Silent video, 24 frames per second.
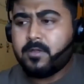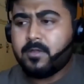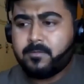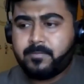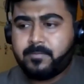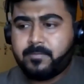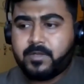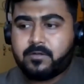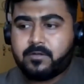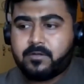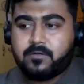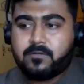
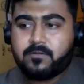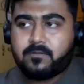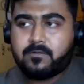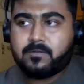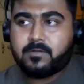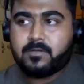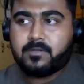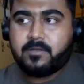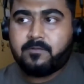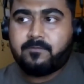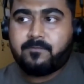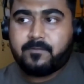because
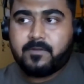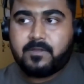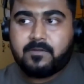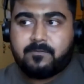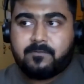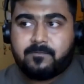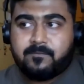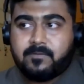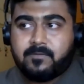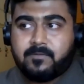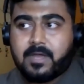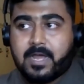if if
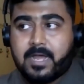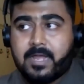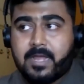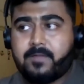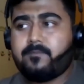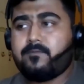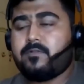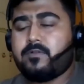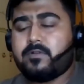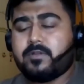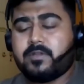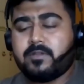i am
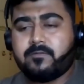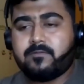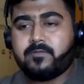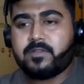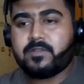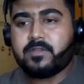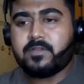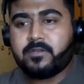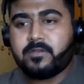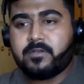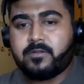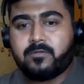working with
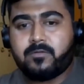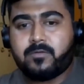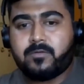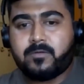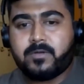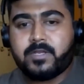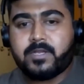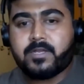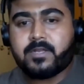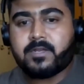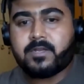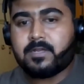intune
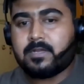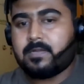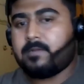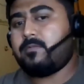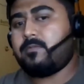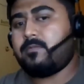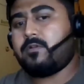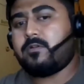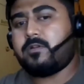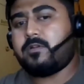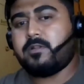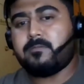today and i am
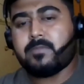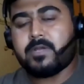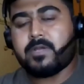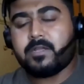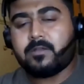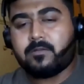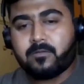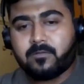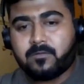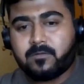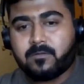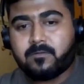not in
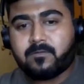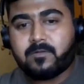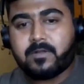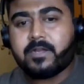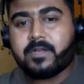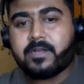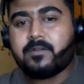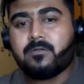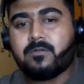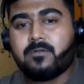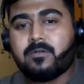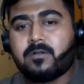microsoft i
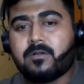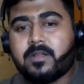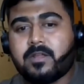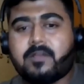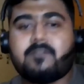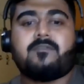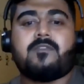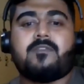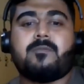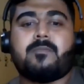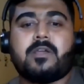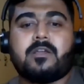do not have
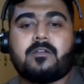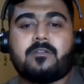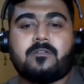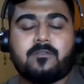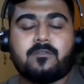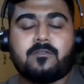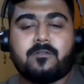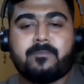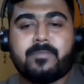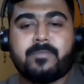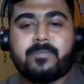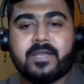the
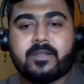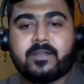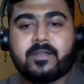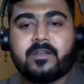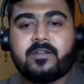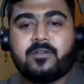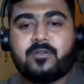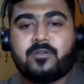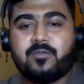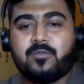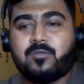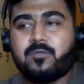microsoft
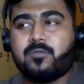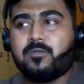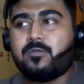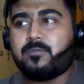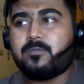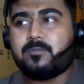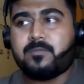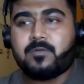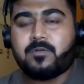backend to